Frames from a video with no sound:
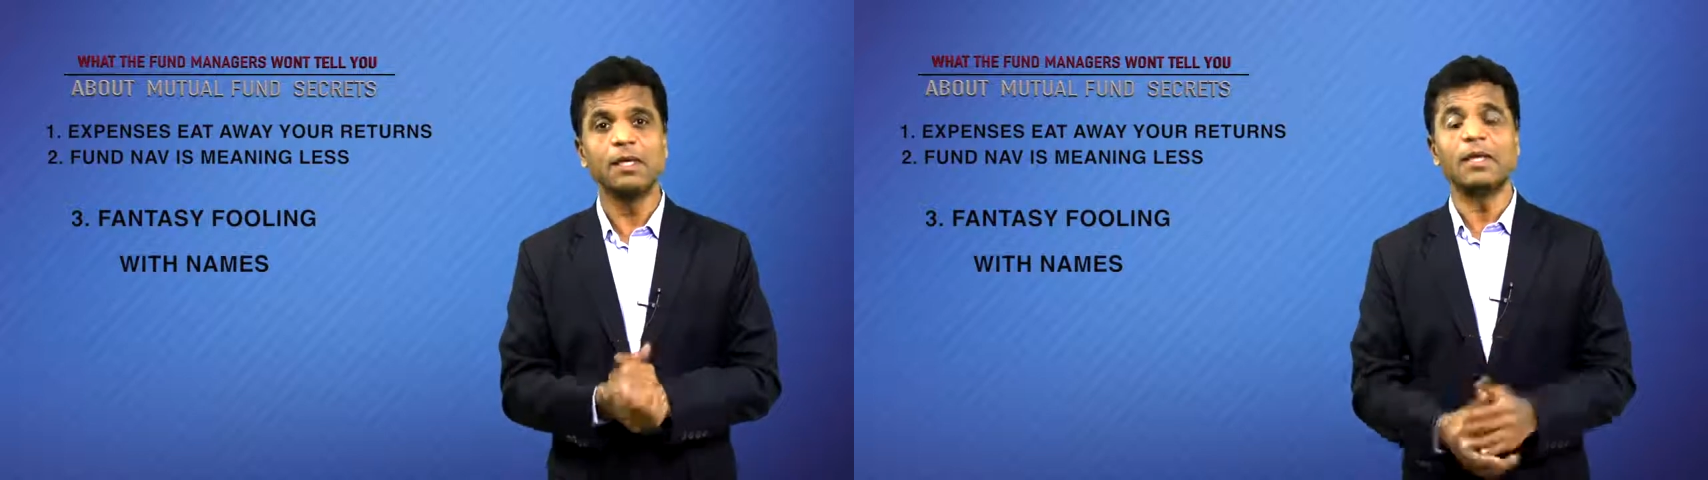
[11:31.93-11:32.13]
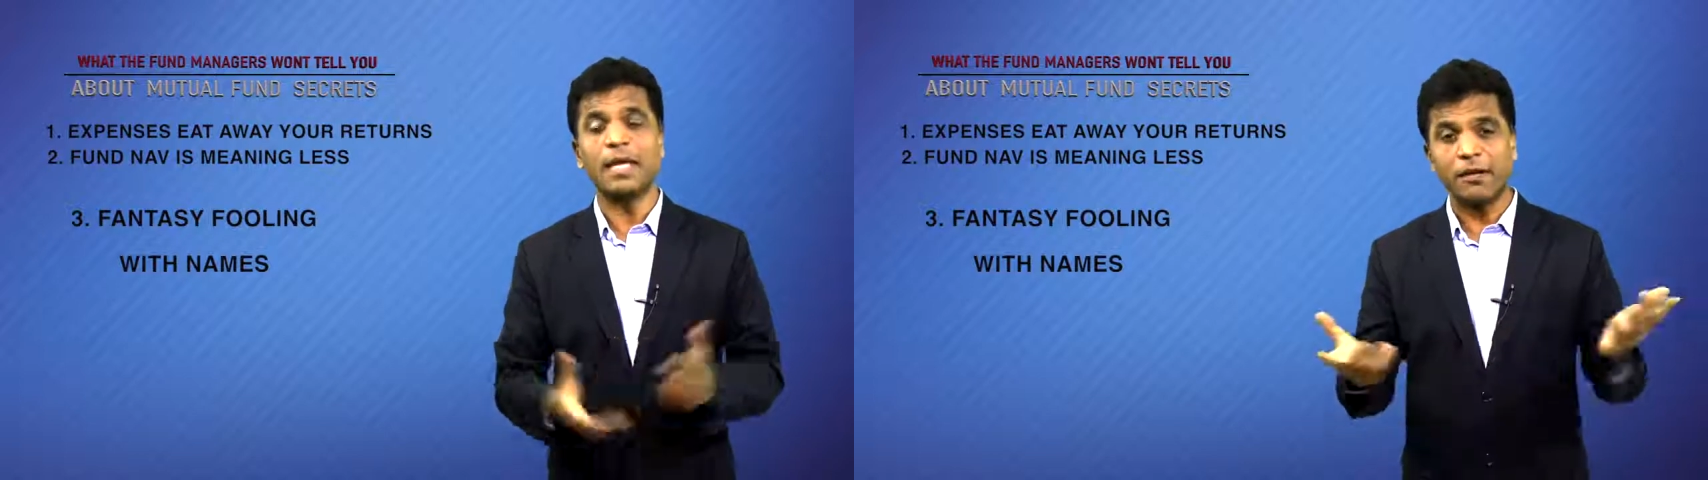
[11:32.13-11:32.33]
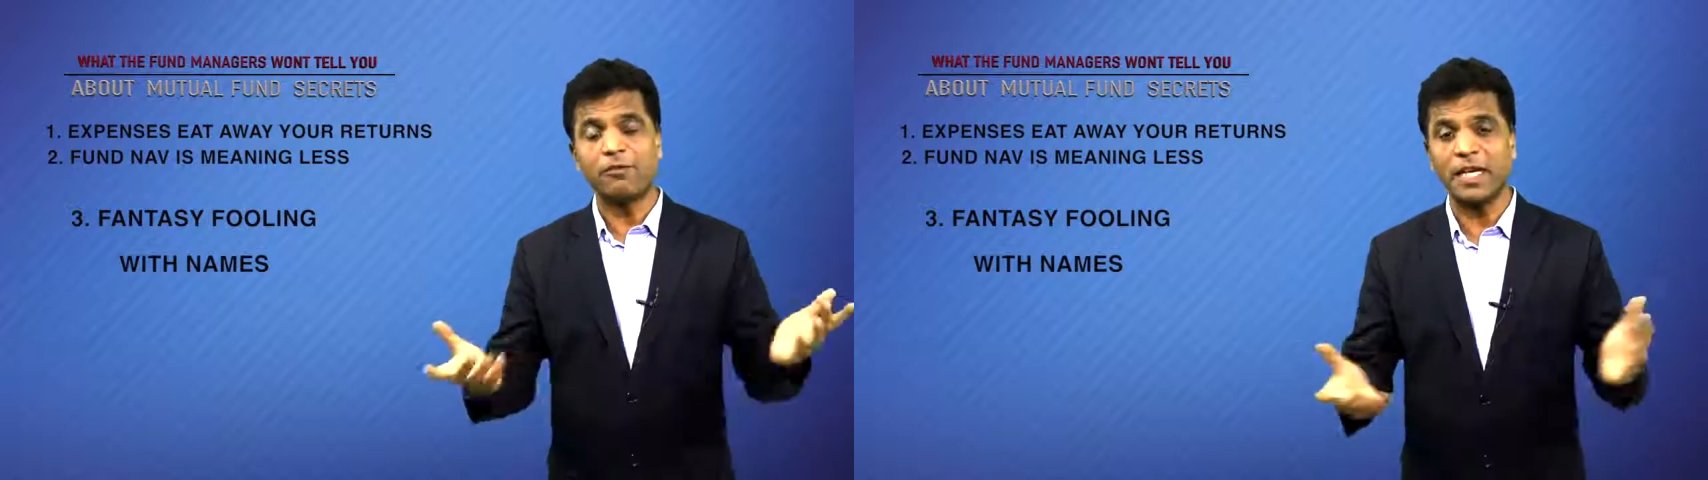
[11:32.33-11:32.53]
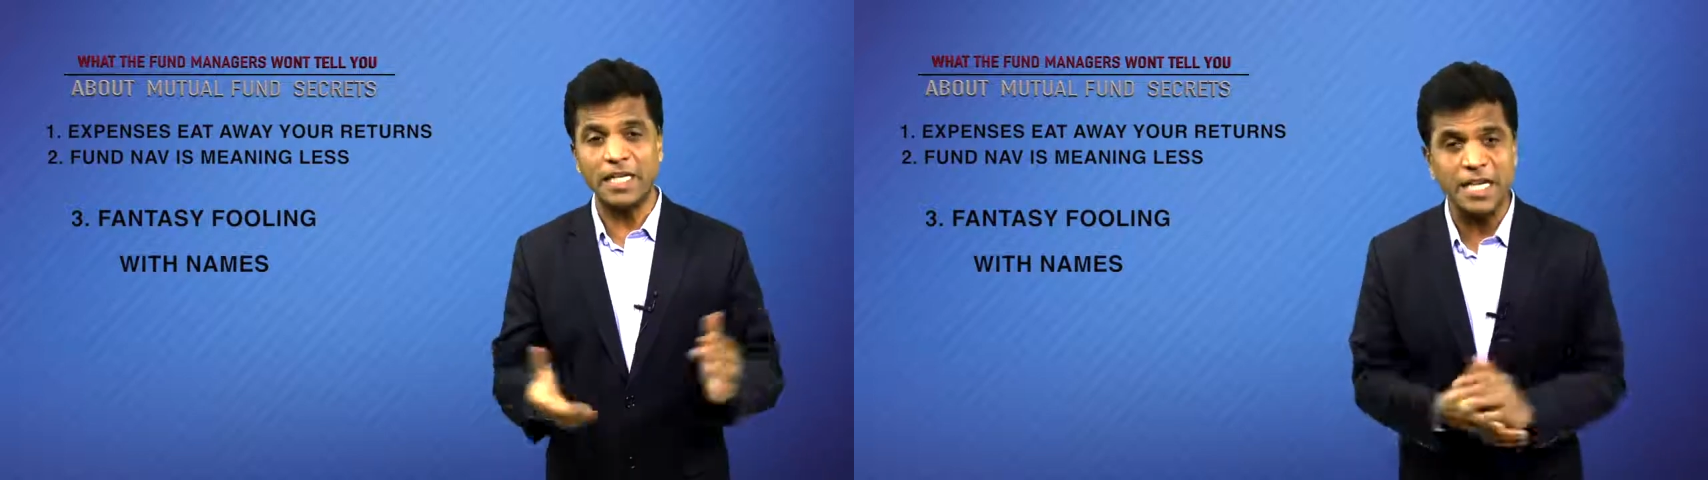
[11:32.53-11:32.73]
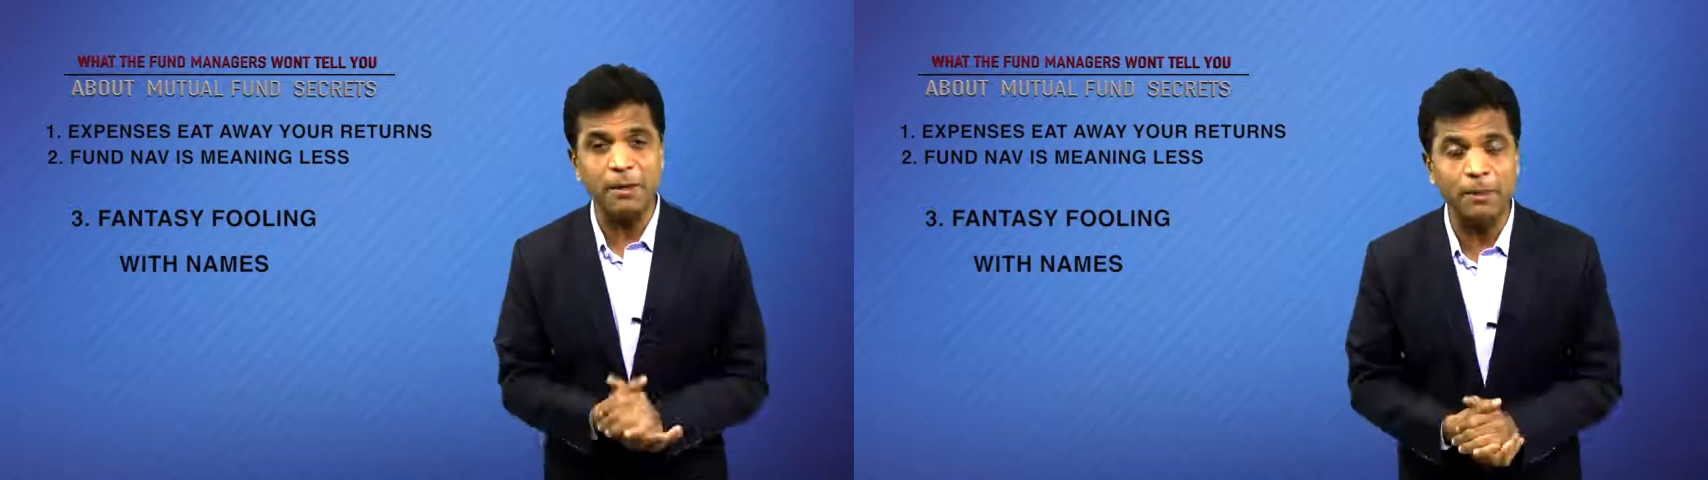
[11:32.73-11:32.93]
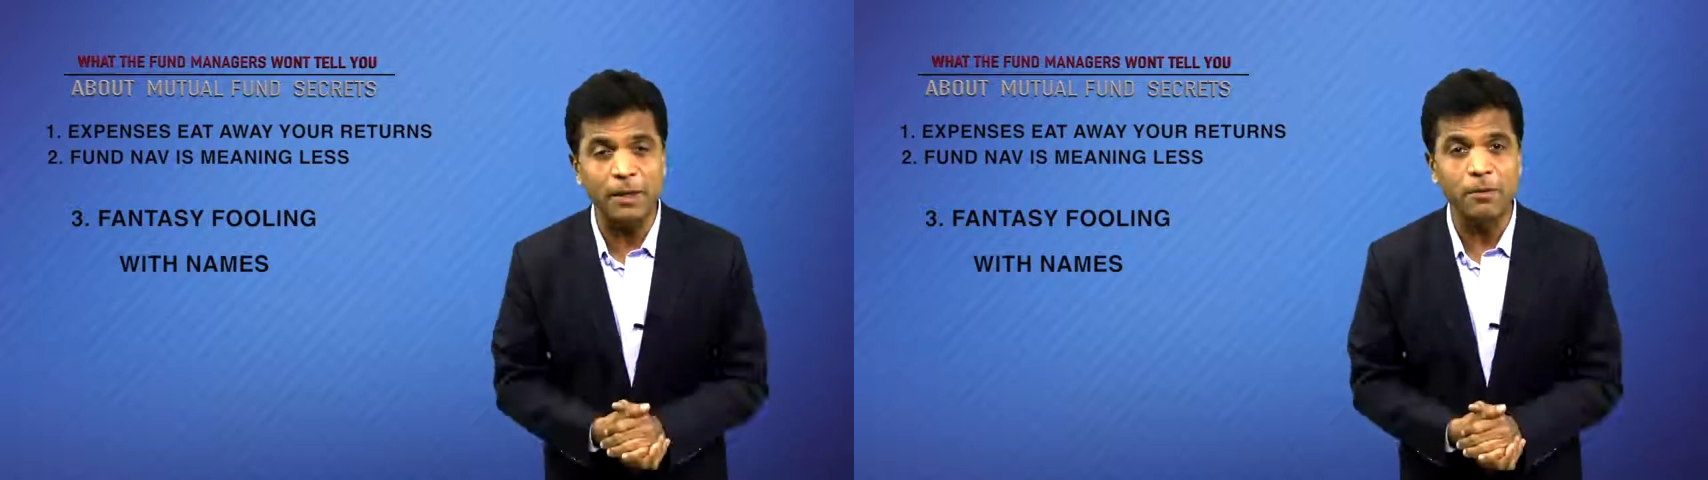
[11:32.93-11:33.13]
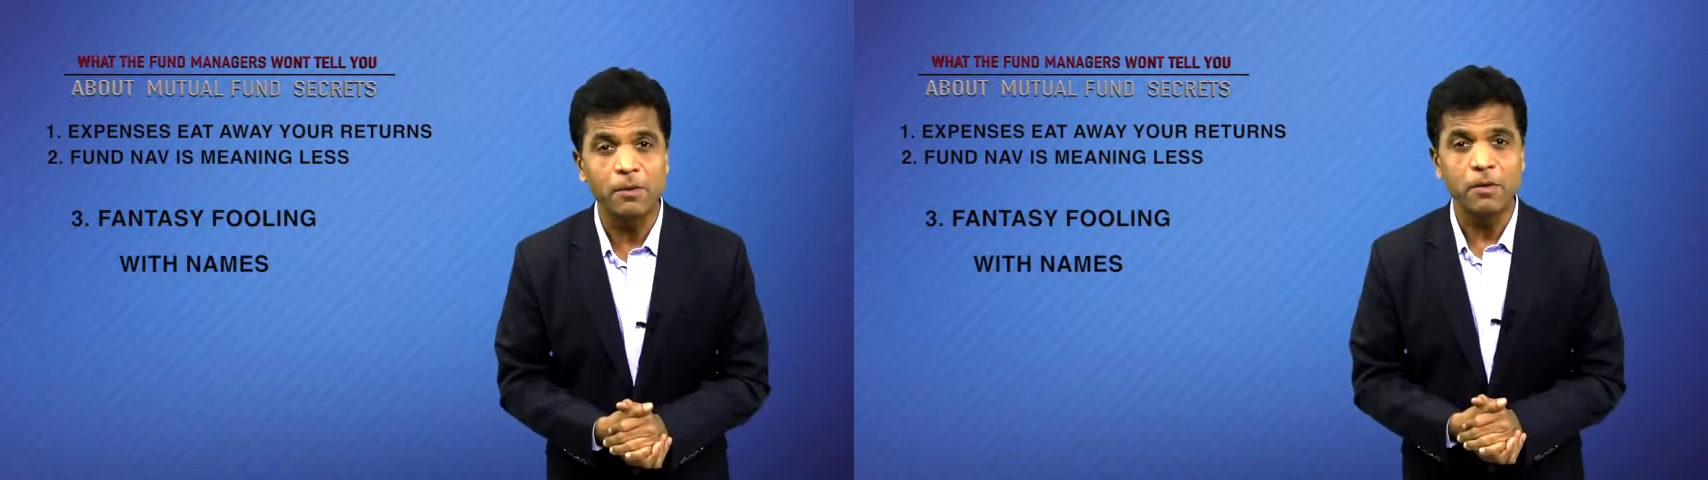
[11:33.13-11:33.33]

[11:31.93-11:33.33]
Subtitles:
Like for example,